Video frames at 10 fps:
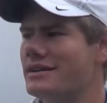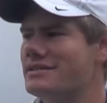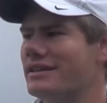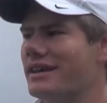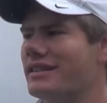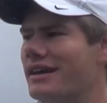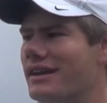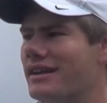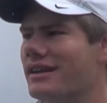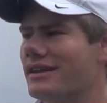just think that
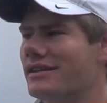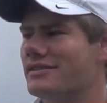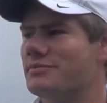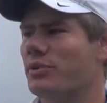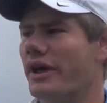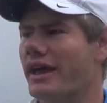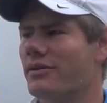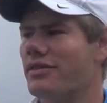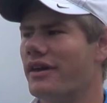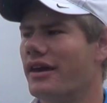just playing
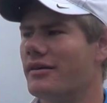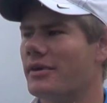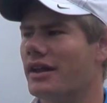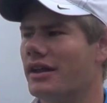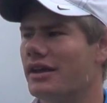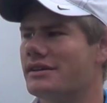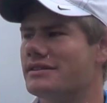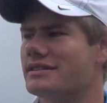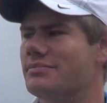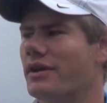with him and his
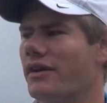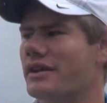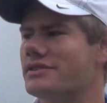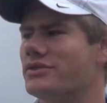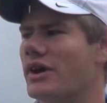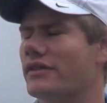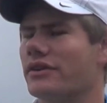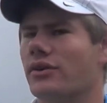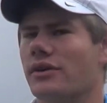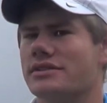experience throughout the
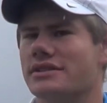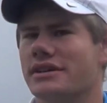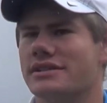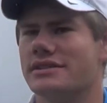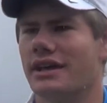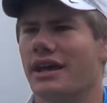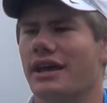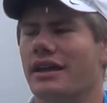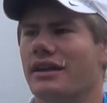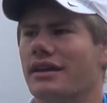courses,
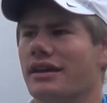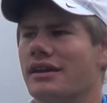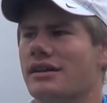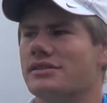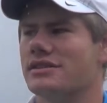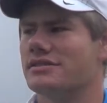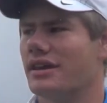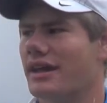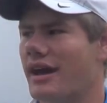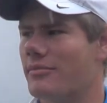and just
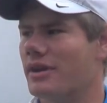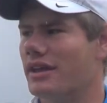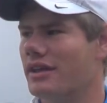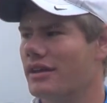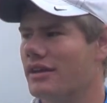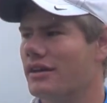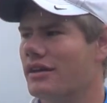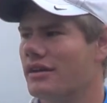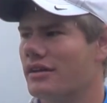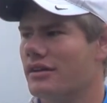like how many
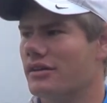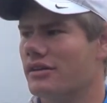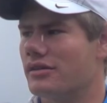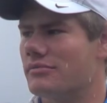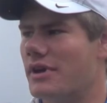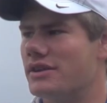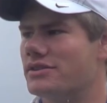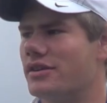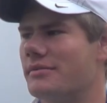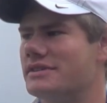major
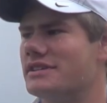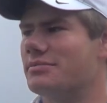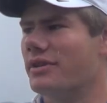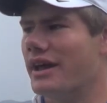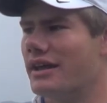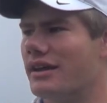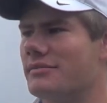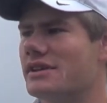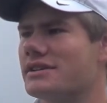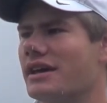tournaments he's played in. I
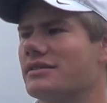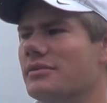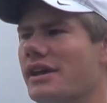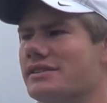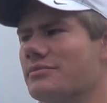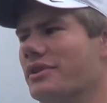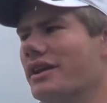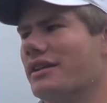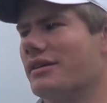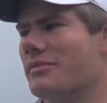mean, he hasn't
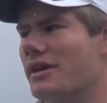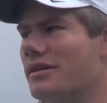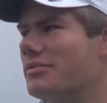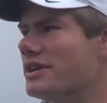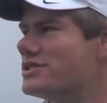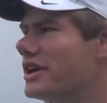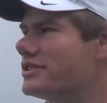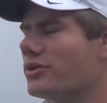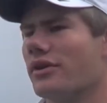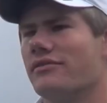played in like many PGA
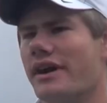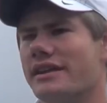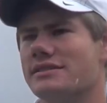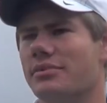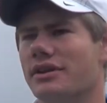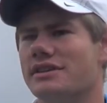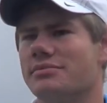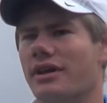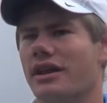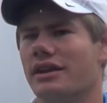Tour events, but he's
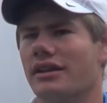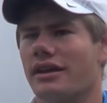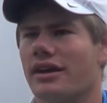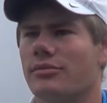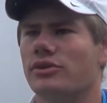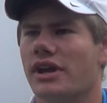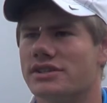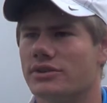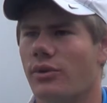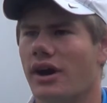played in like a couple
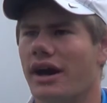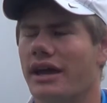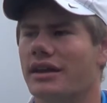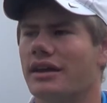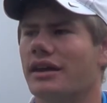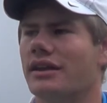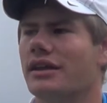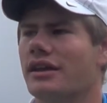nationwide, and